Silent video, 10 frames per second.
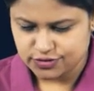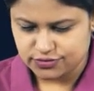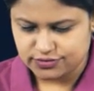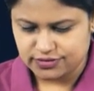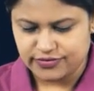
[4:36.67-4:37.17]

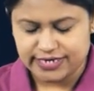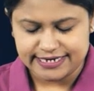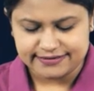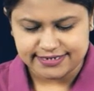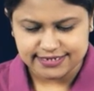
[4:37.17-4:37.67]
So very
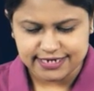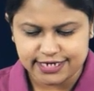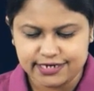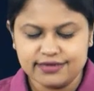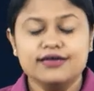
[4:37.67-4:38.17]

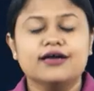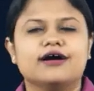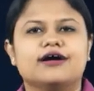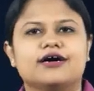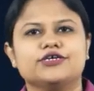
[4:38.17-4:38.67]
interestingly,
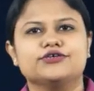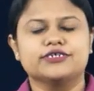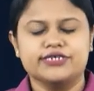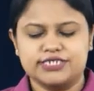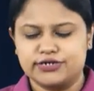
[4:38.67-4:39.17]

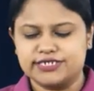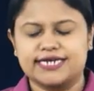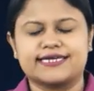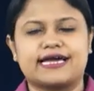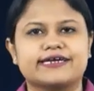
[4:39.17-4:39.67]
usually students
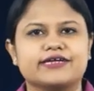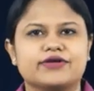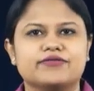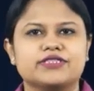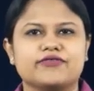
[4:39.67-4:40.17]
get carried
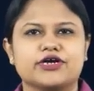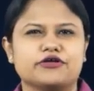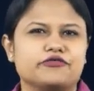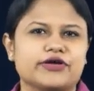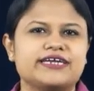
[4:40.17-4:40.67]
away with the
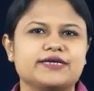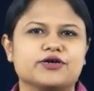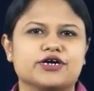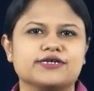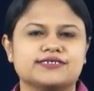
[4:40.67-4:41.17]
figure of 20
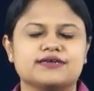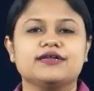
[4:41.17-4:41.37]
because